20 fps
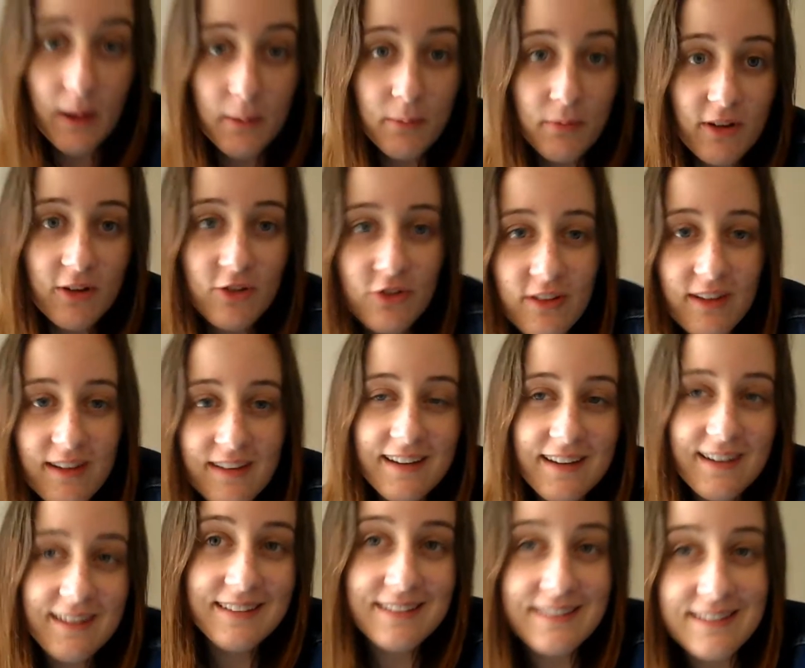I'm such
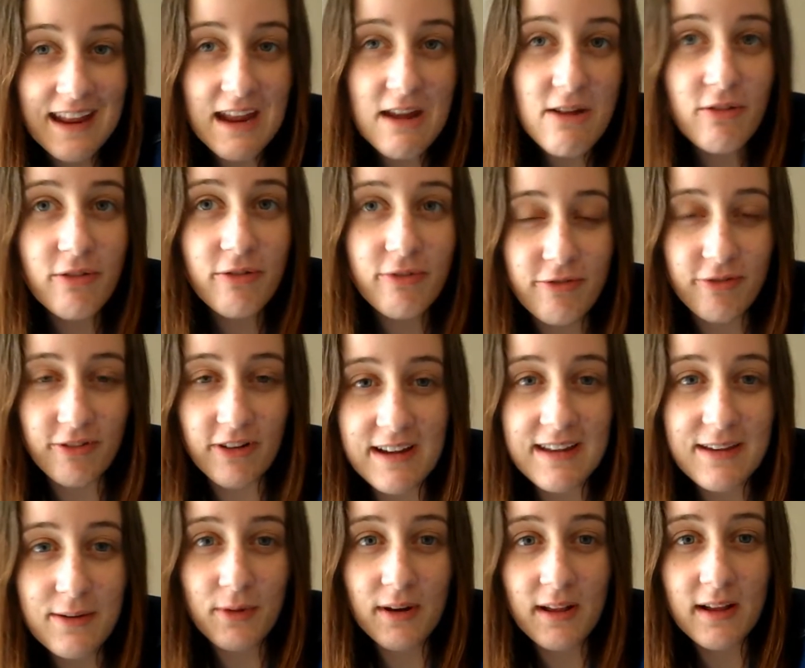like a neat
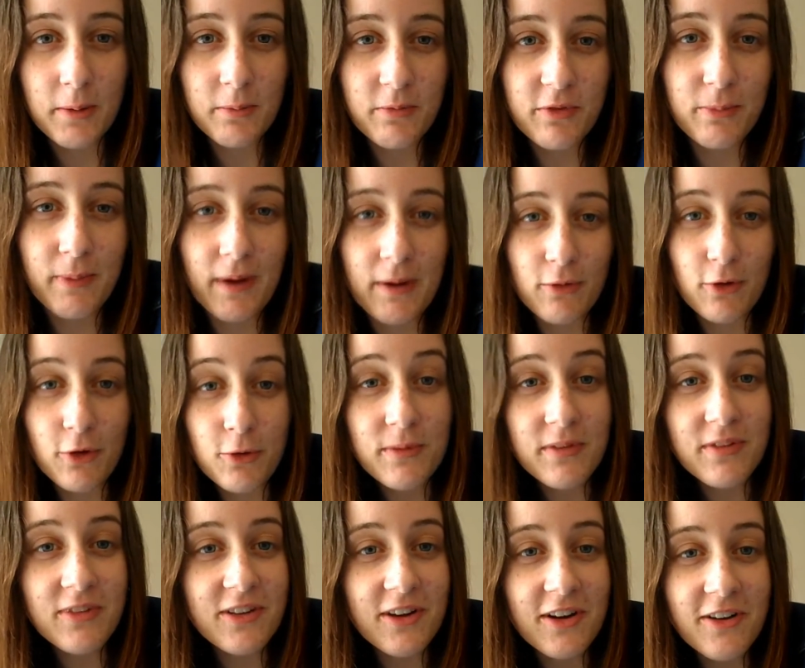freak when it comes to my
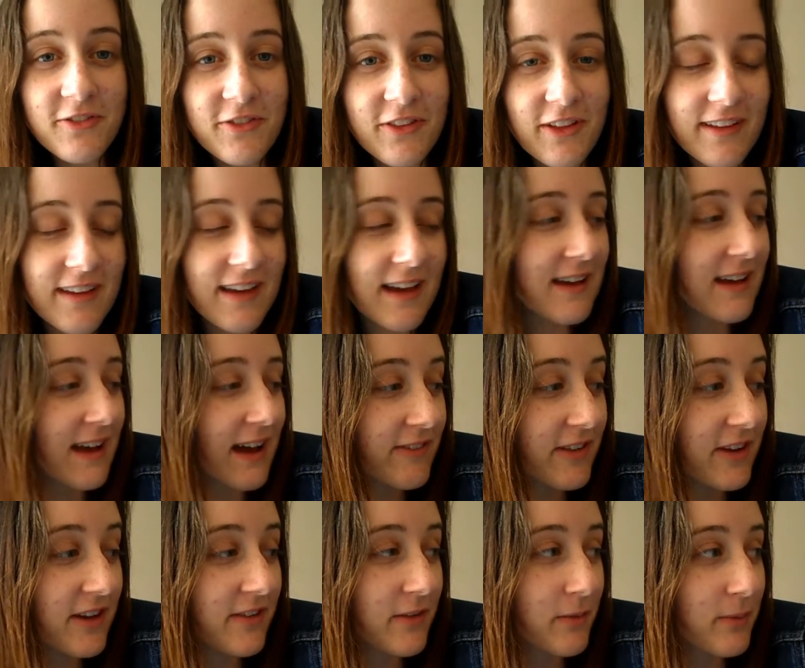room and stuff that like
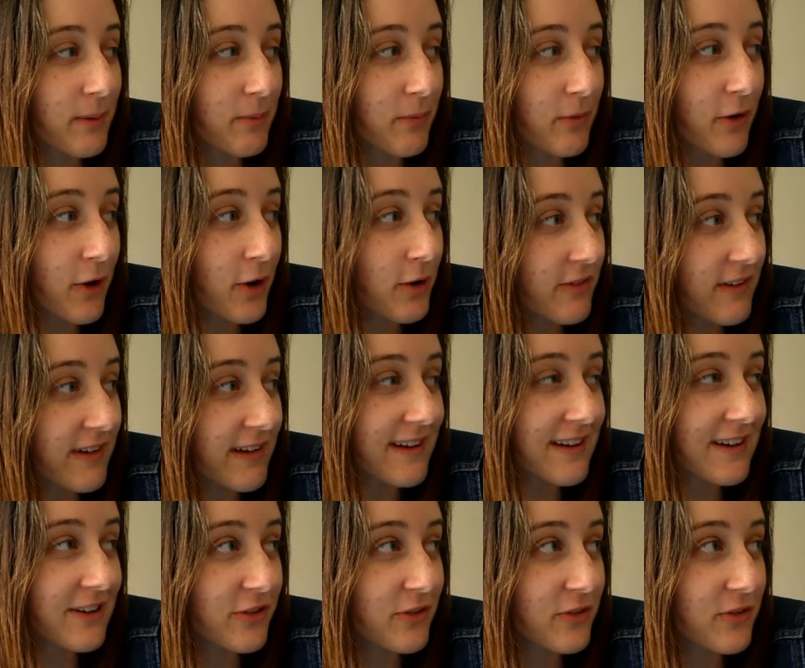having other people over
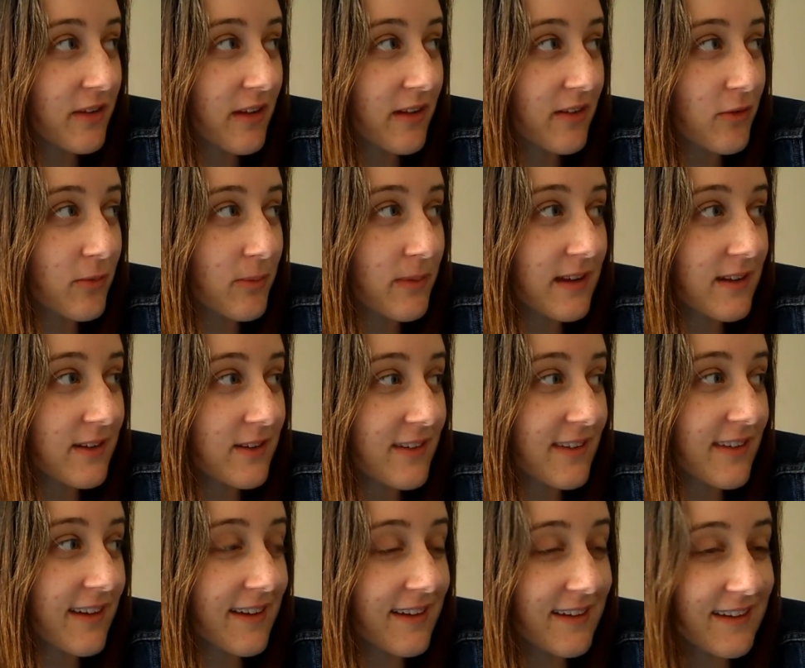here just sends me
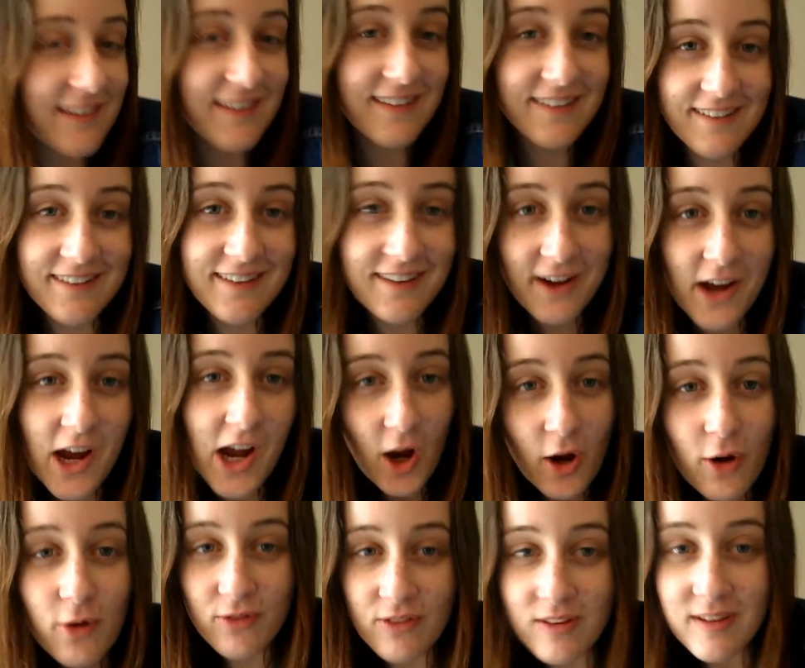into like a
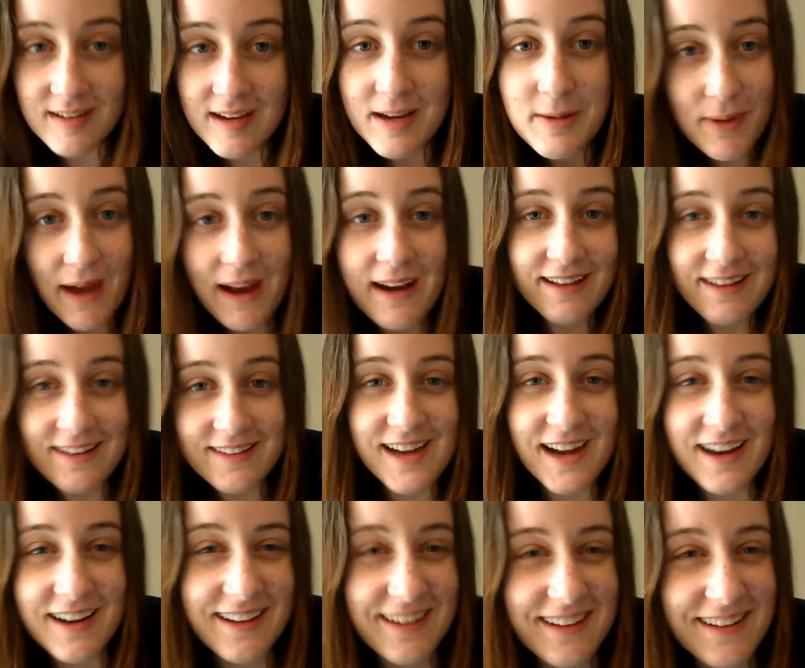OCD panic
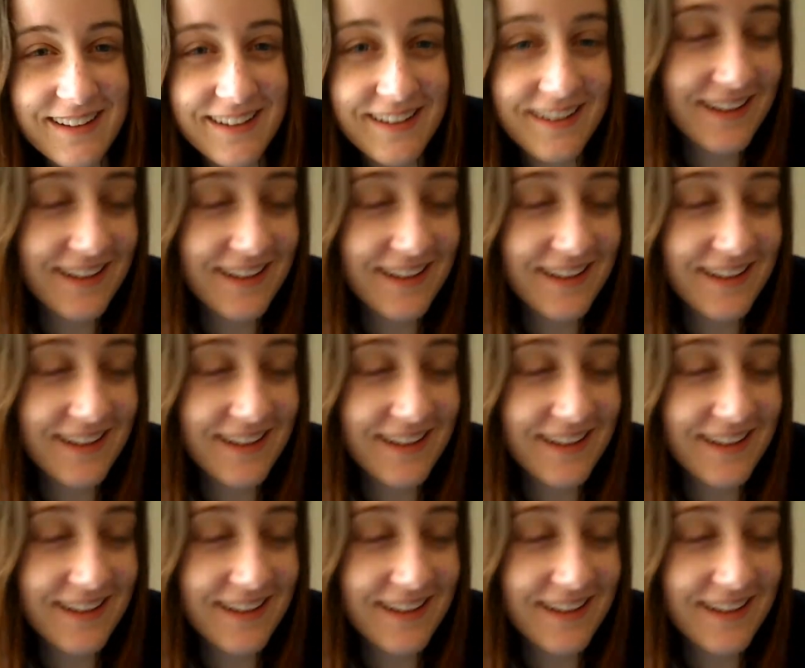attack.